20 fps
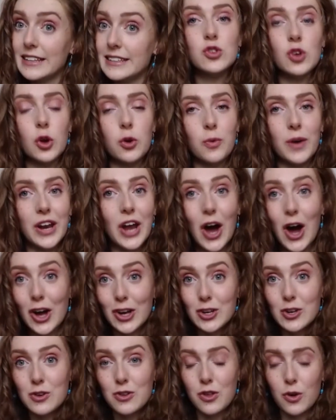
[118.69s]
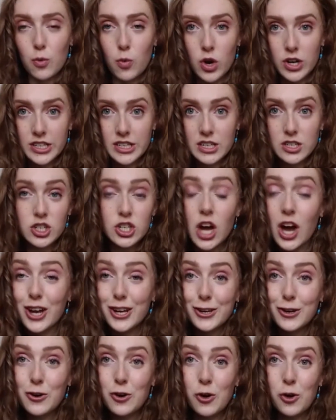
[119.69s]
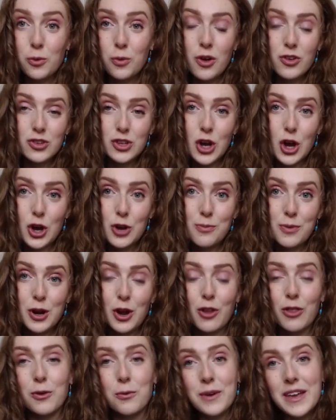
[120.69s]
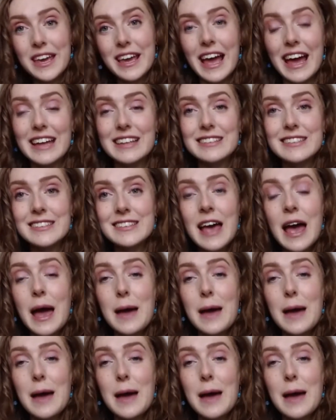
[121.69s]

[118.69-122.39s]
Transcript: So when I knew that Wantage Dining Hall wasn't open on the weekends,